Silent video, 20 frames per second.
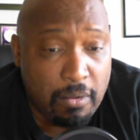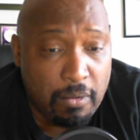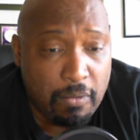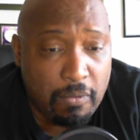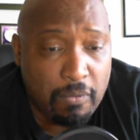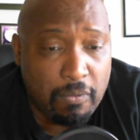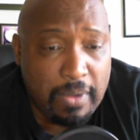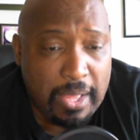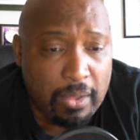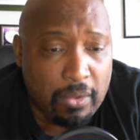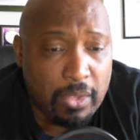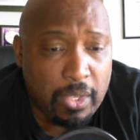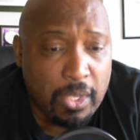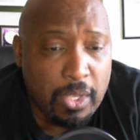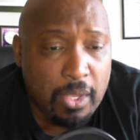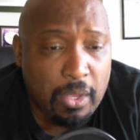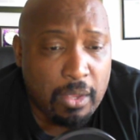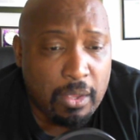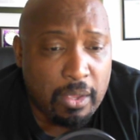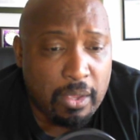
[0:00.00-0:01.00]
Oh, wow.
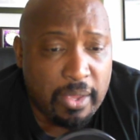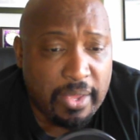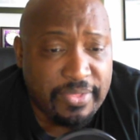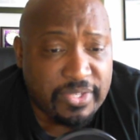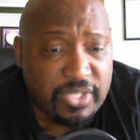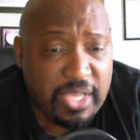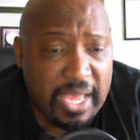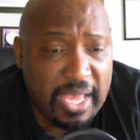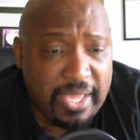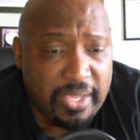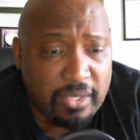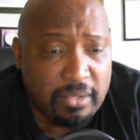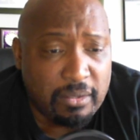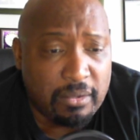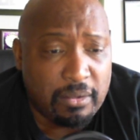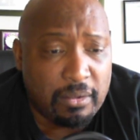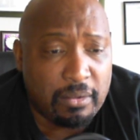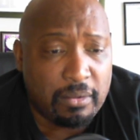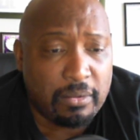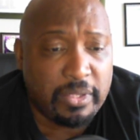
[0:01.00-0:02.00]
And this guy,
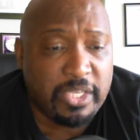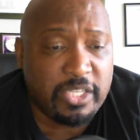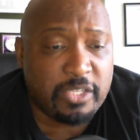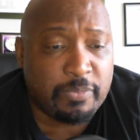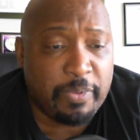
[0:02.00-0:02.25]
he's